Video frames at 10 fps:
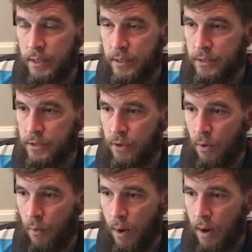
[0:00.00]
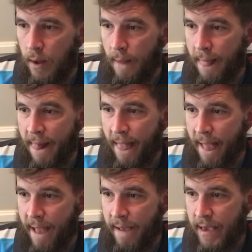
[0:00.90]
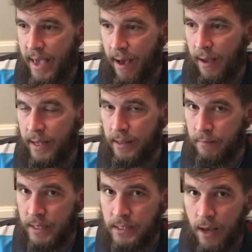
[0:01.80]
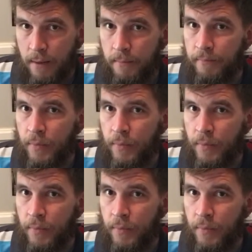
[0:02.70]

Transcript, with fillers: So uh, yeah, in the meantime,